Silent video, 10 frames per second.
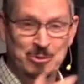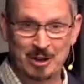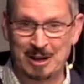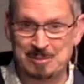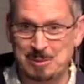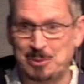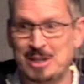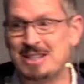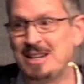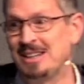before I get up to
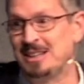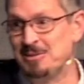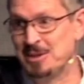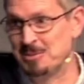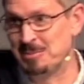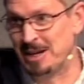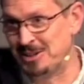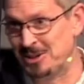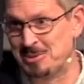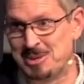preach, and Livia, my
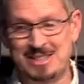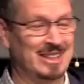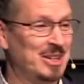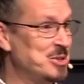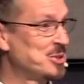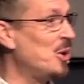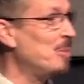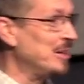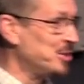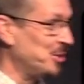daughter, was sitting there,
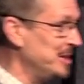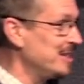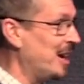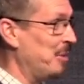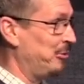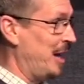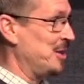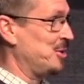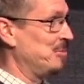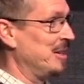saw my screen time
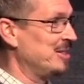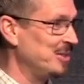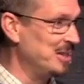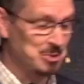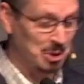flash on my screen.